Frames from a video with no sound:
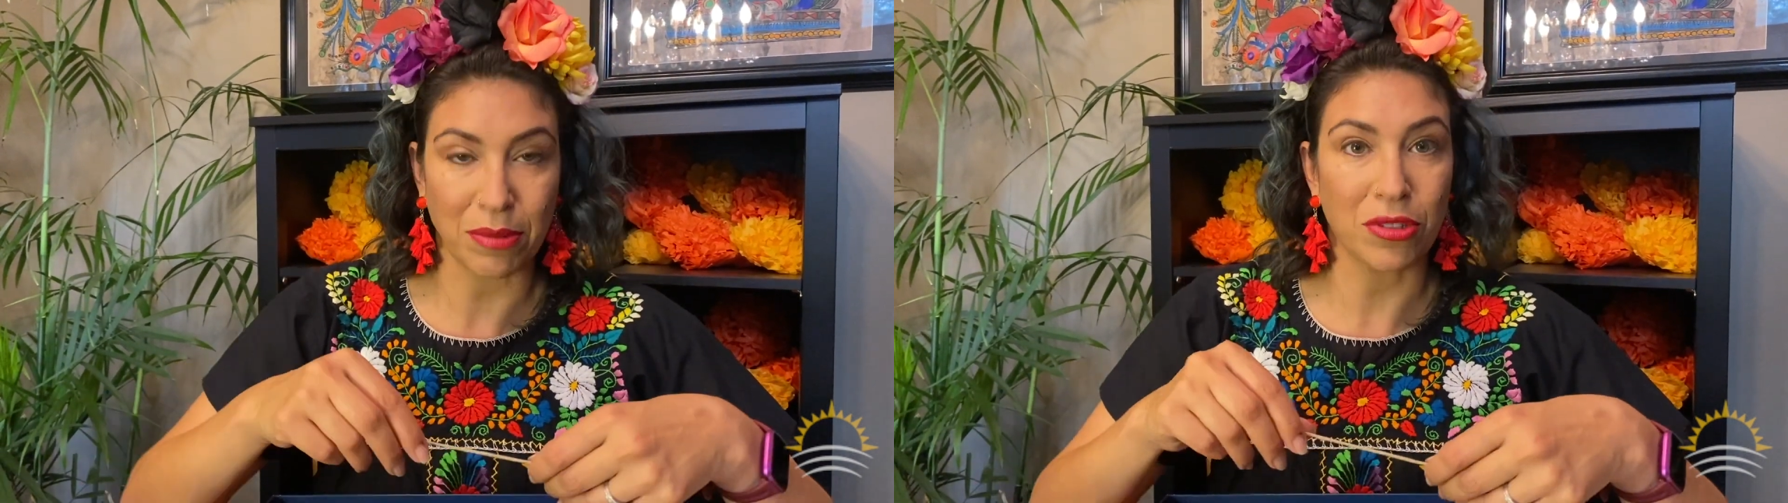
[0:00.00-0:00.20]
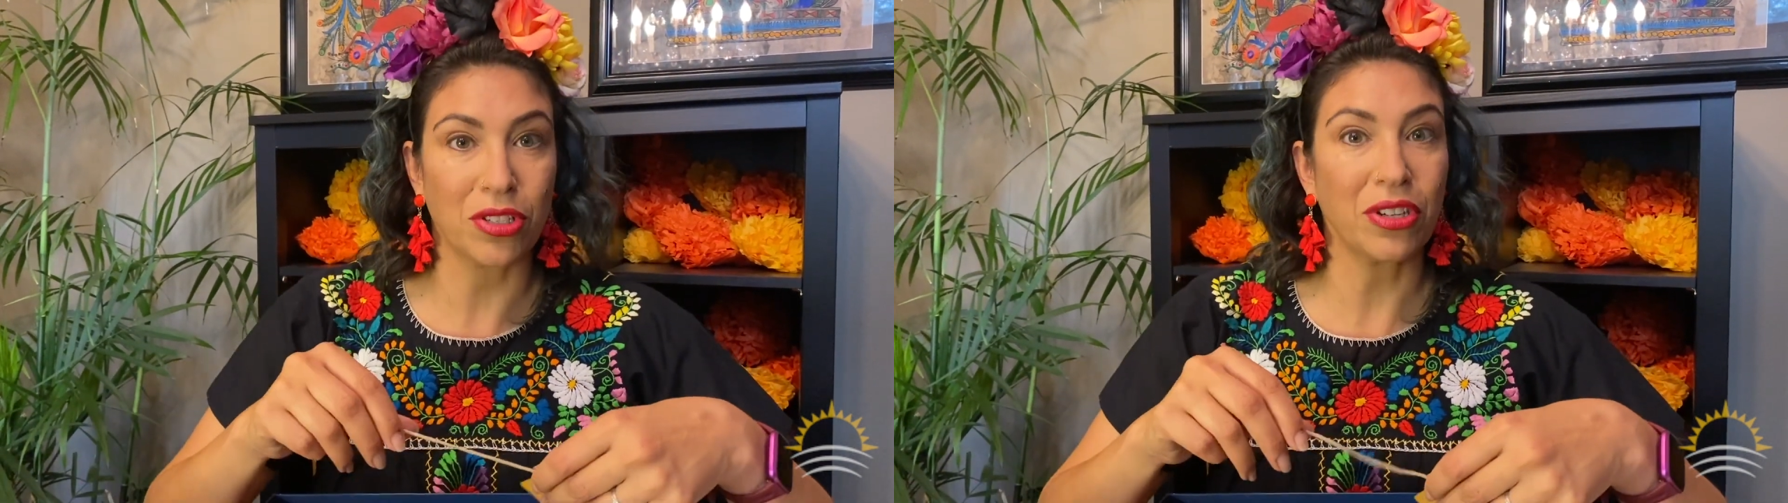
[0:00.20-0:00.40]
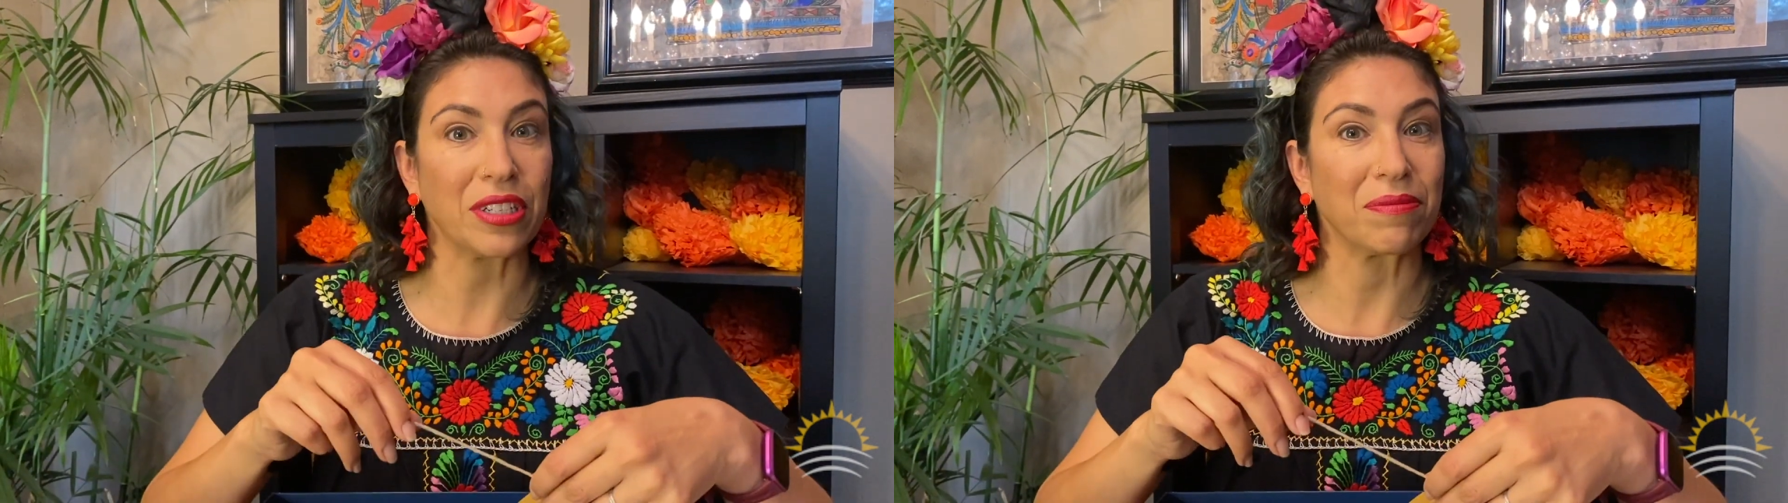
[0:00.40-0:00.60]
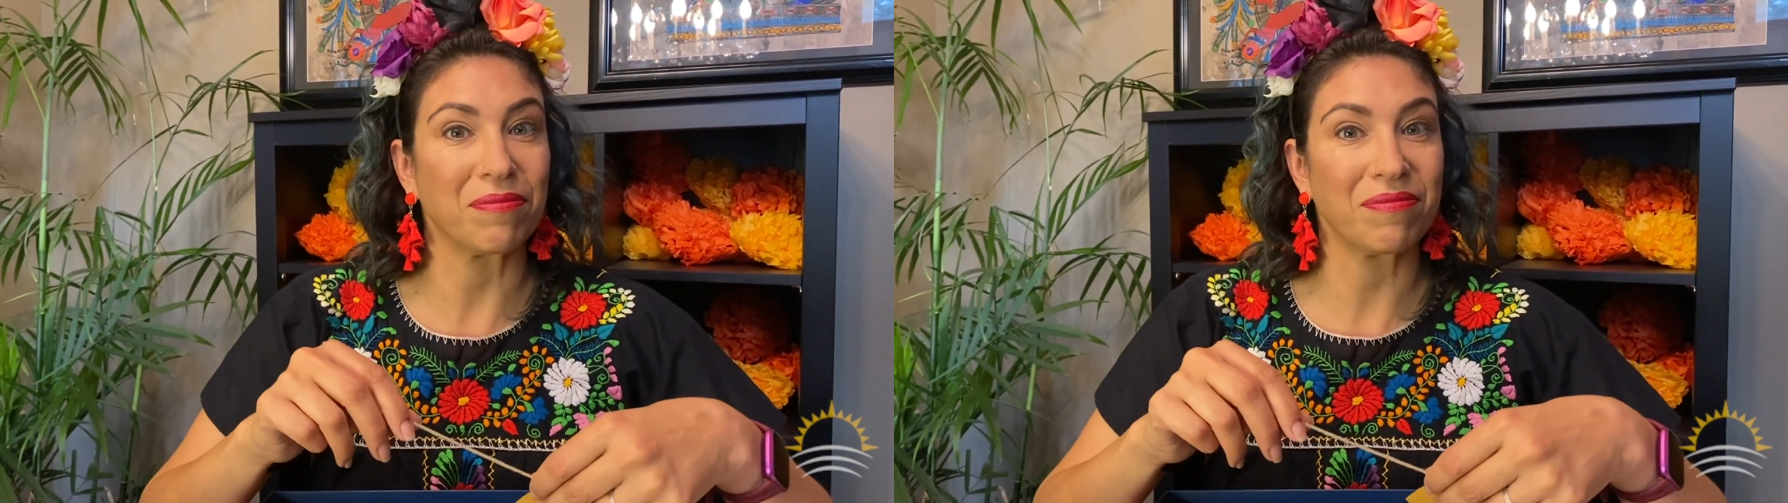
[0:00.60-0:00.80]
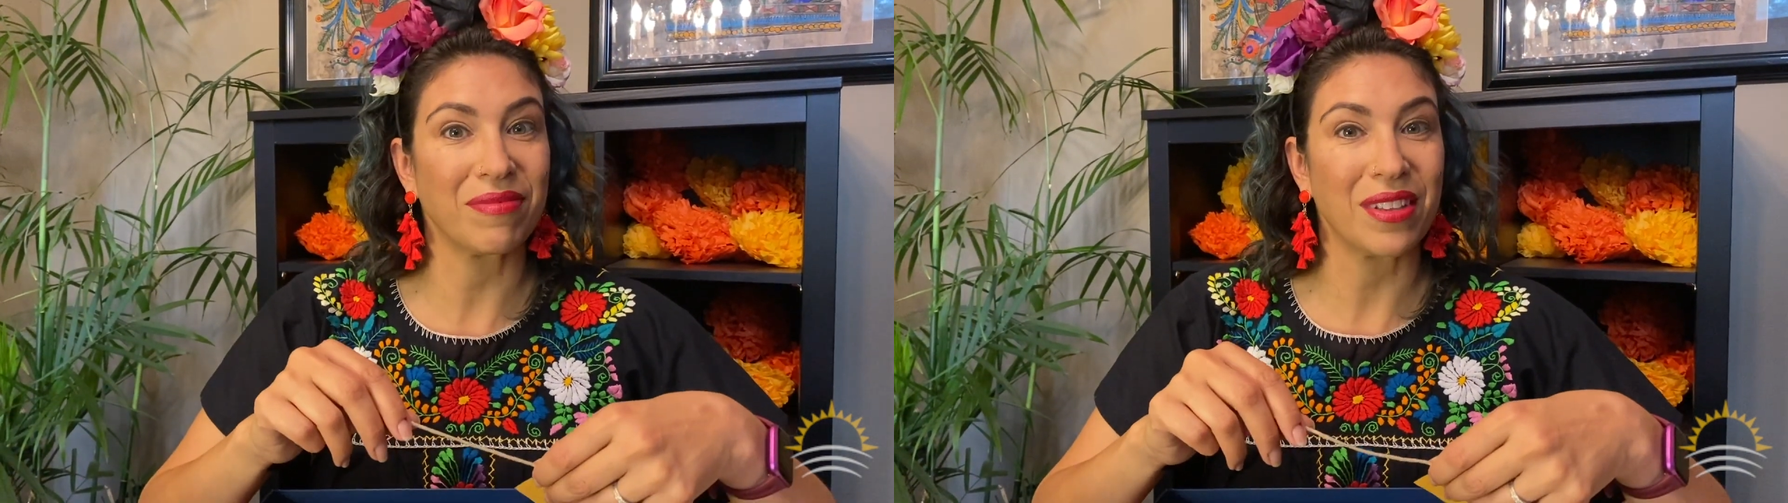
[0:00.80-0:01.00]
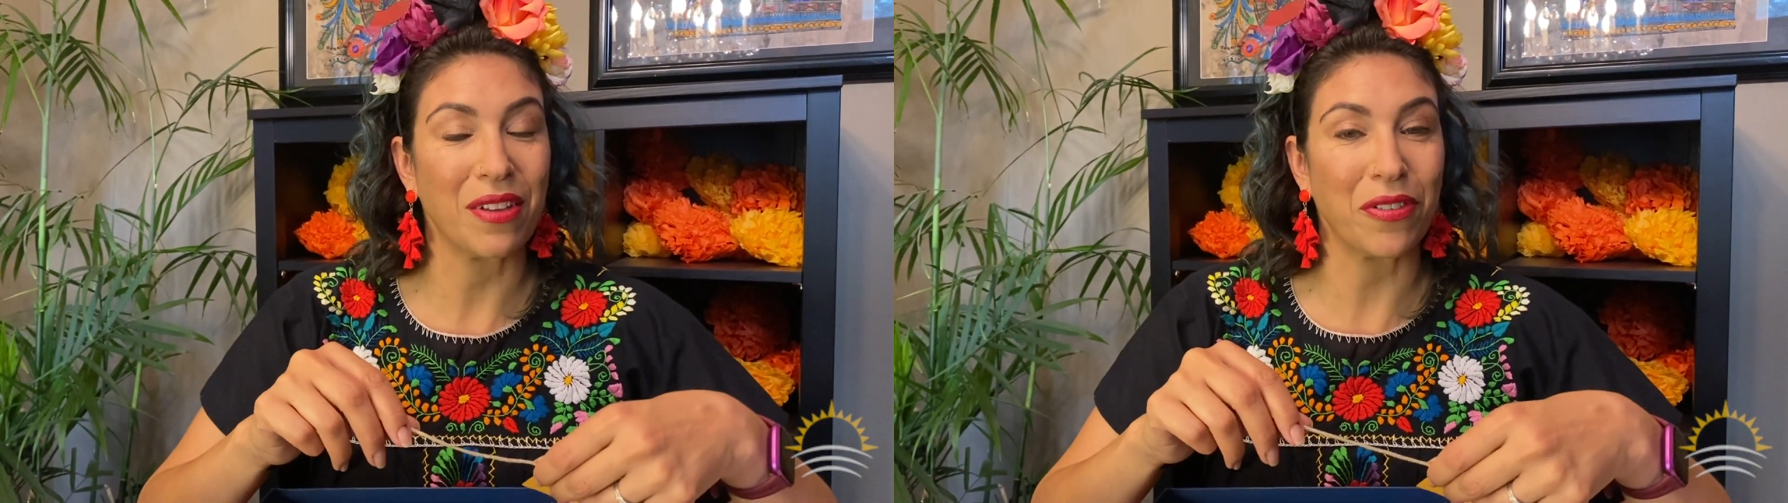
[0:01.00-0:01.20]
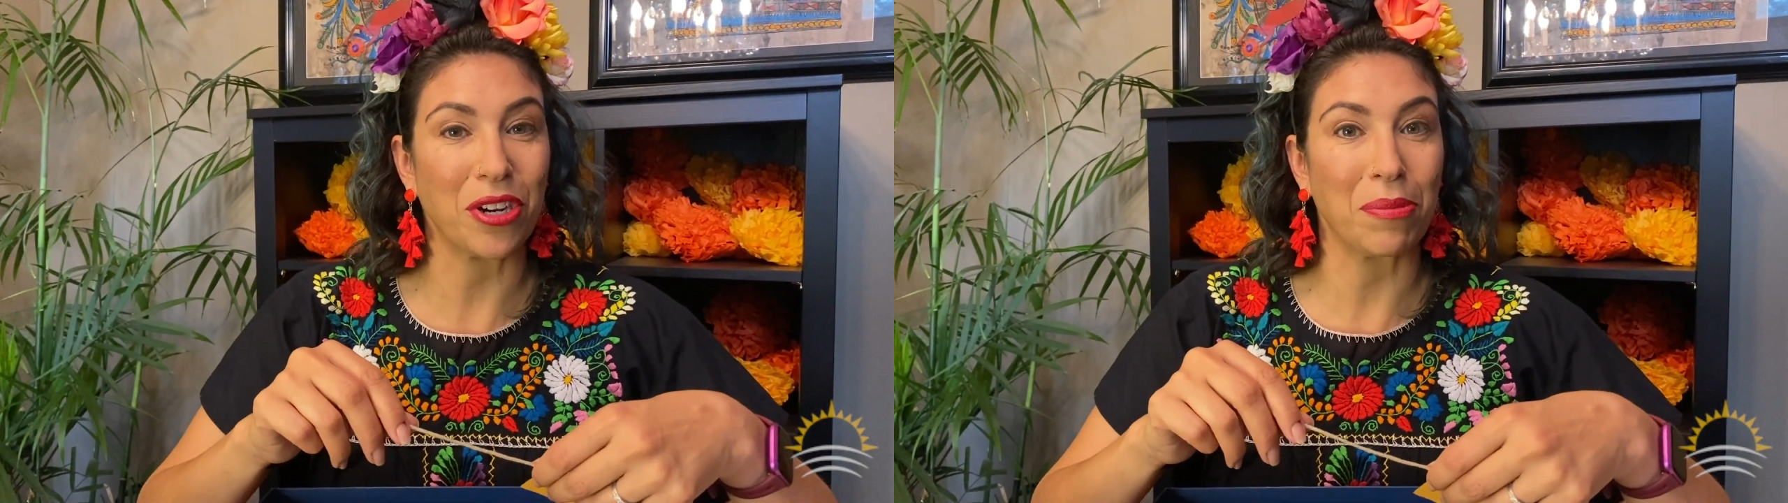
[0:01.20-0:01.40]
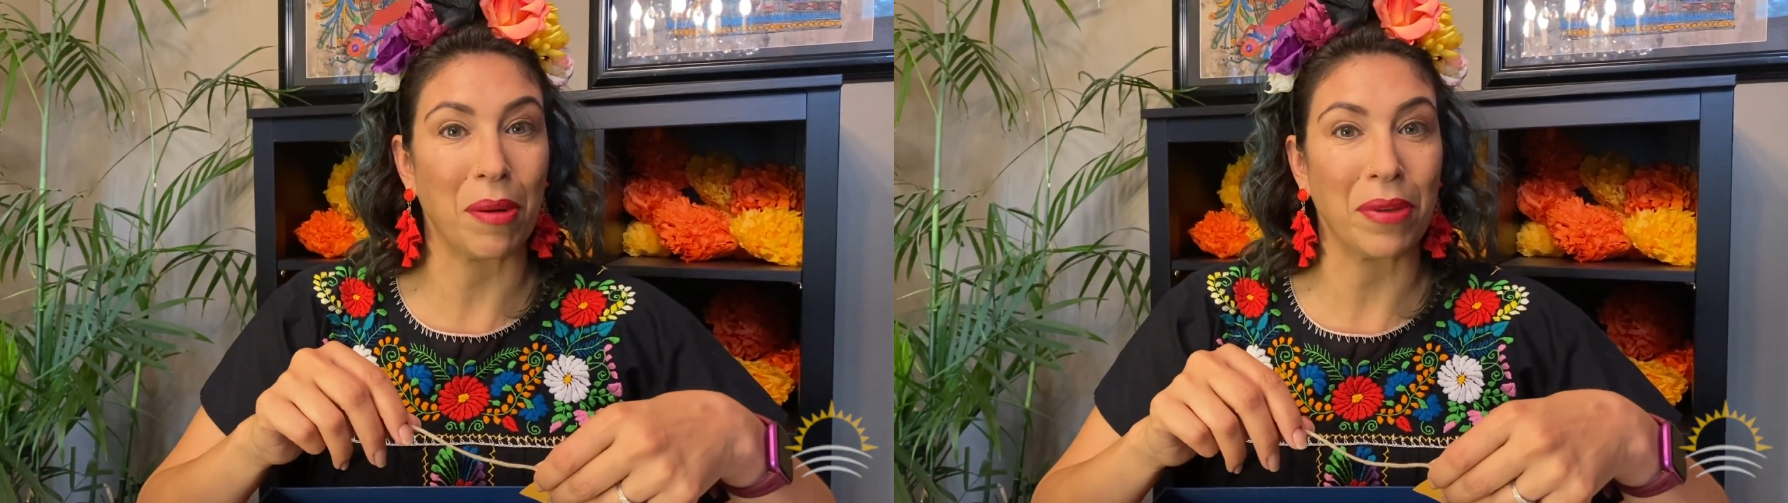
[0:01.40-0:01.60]
string for
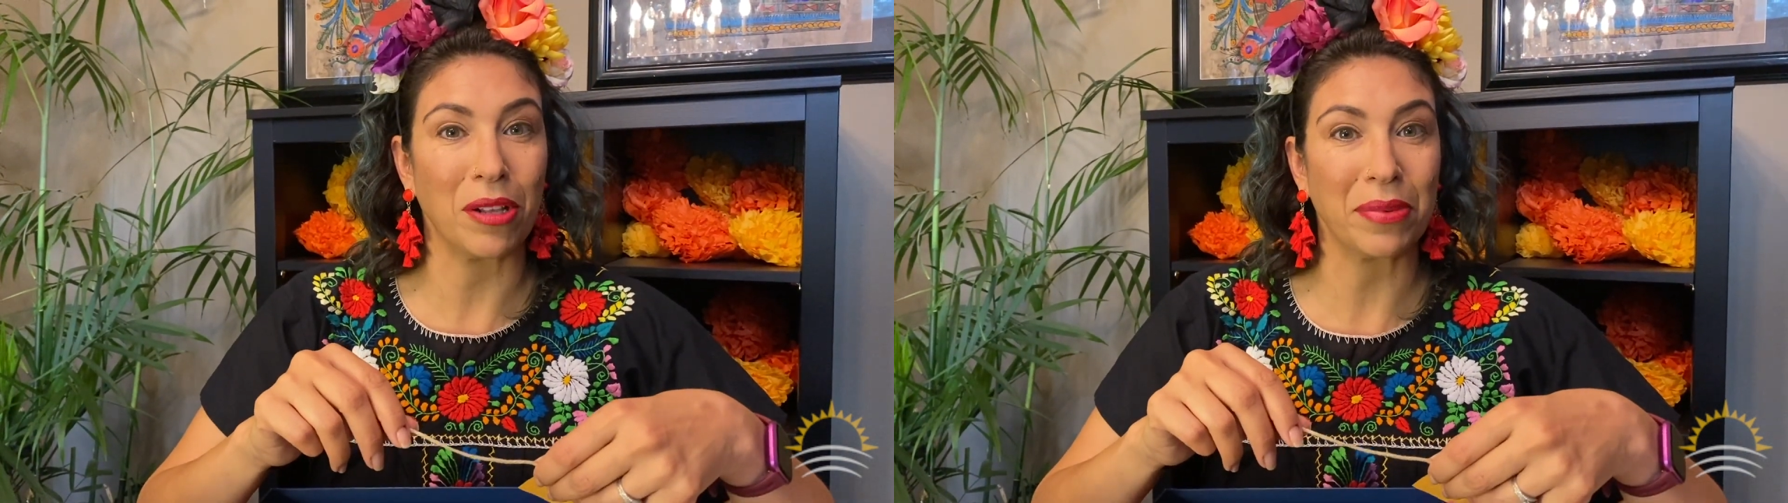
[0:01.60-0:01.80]
your papel